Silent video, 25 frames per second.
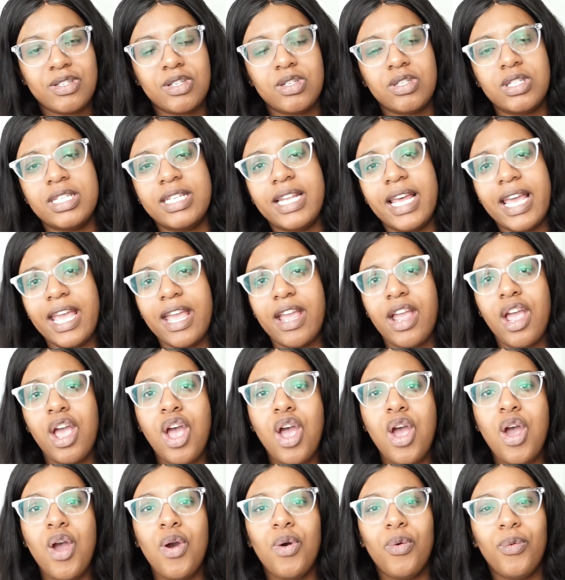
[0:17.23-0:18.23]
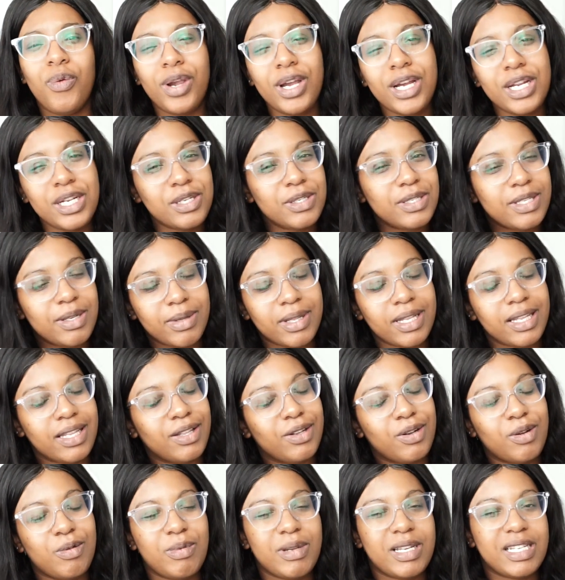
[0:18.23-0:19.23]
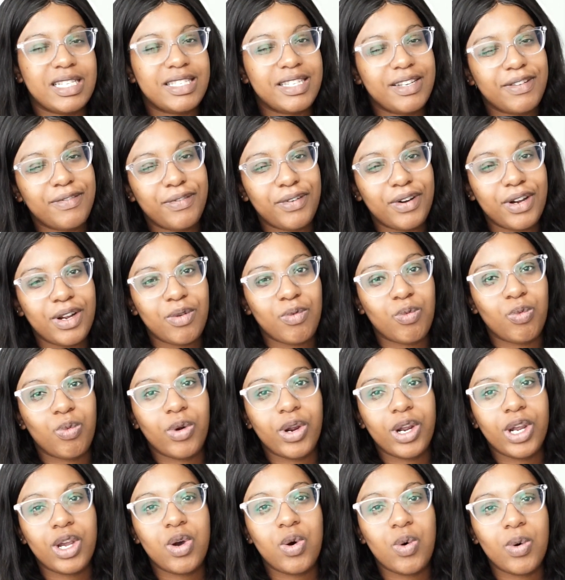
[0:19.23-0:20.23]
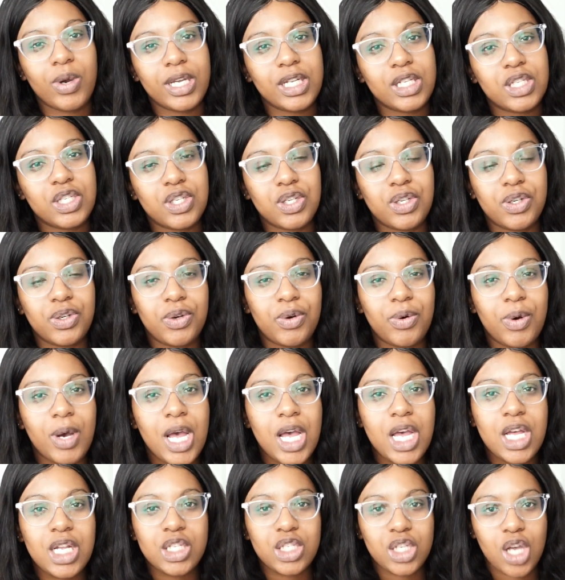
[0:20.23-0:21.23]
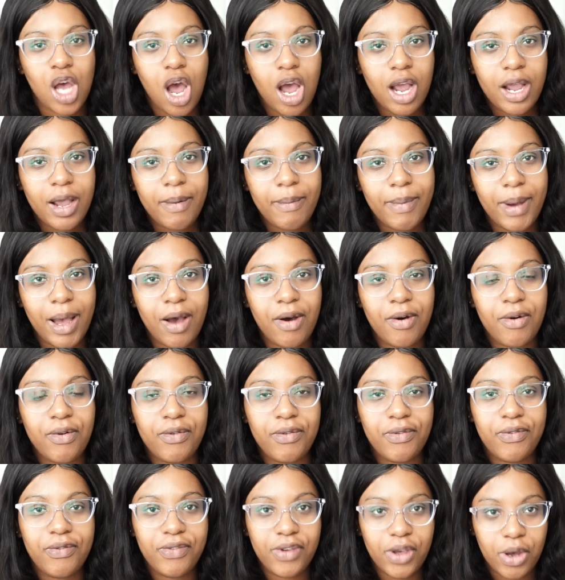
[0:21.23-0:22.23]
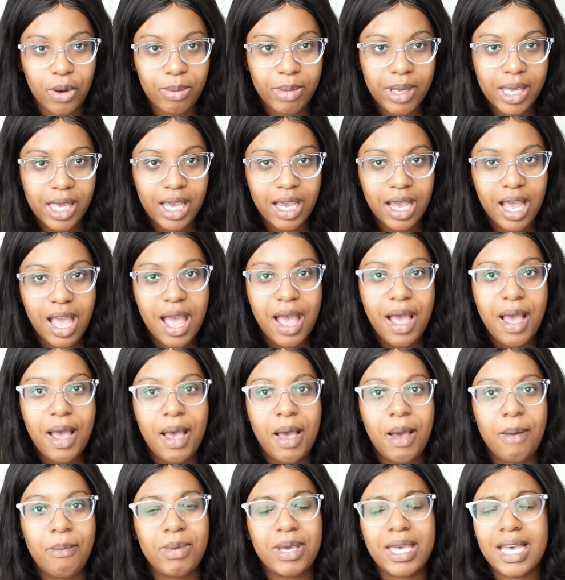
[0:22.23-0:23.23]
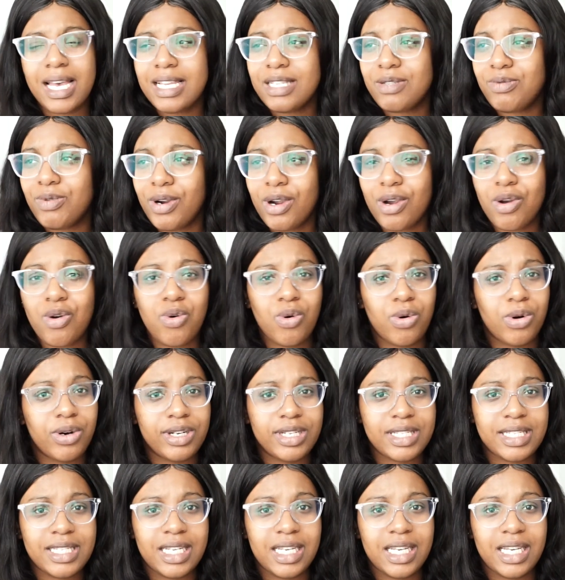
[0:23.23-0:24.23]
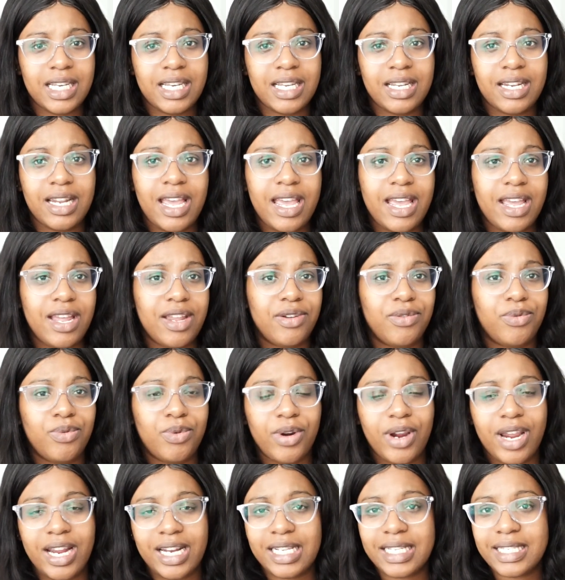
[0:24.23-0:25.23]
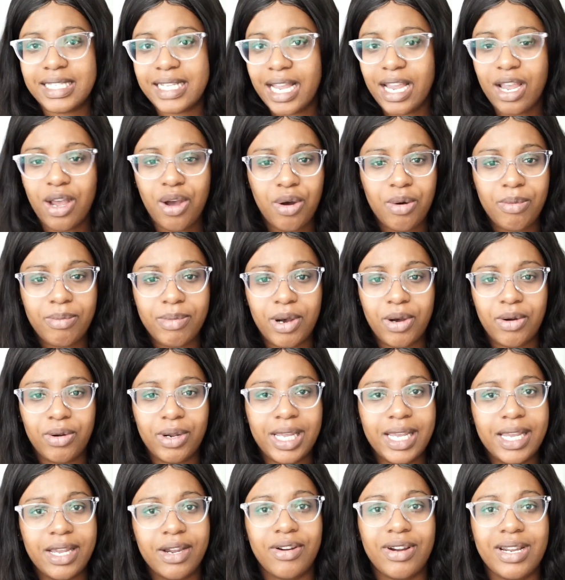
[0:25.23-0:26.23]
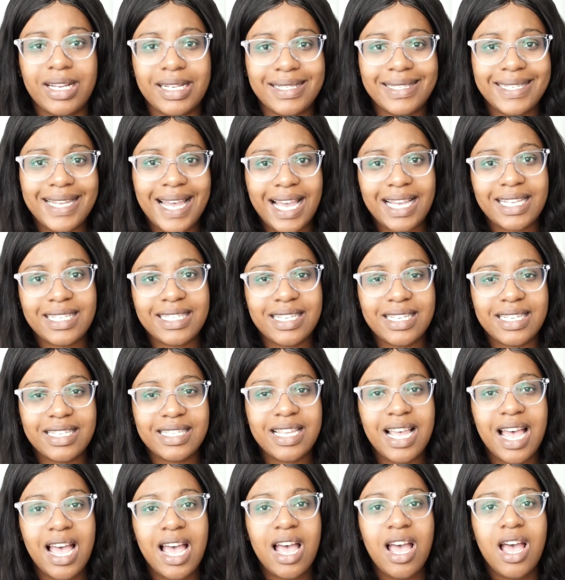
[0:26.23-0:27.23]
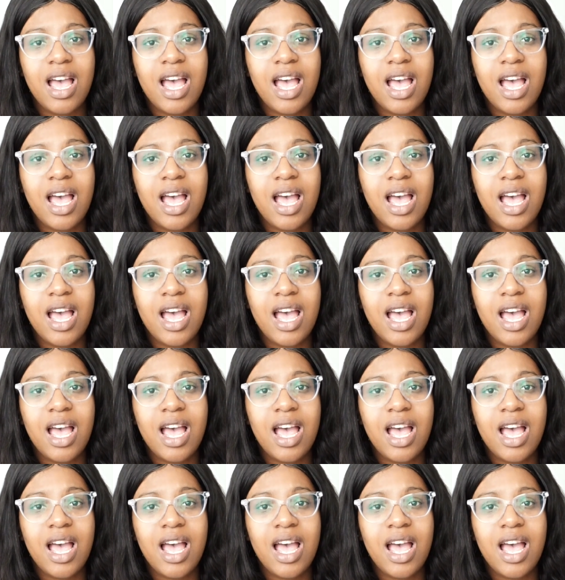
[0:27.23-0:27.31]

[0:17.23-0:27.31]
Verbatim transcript: So today we're gonna do something a little bit different. We're going to talk about filming because we're in quarantine and we're at stay home mode here in Texas.